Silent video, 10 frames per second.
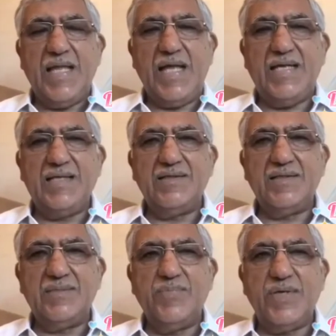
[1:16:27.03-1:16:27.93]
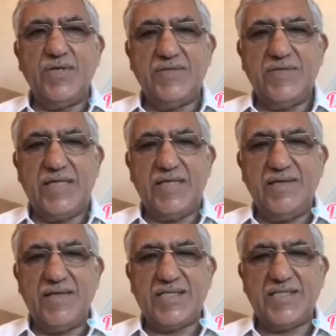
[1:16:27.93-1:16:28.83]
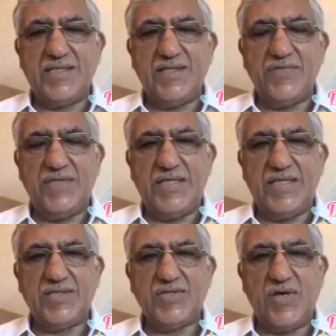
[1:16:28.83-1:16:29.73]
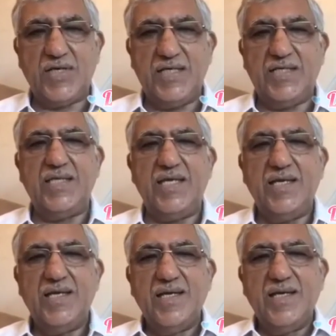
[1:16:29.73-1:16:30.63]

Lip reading: And because of the contraction of the socket, the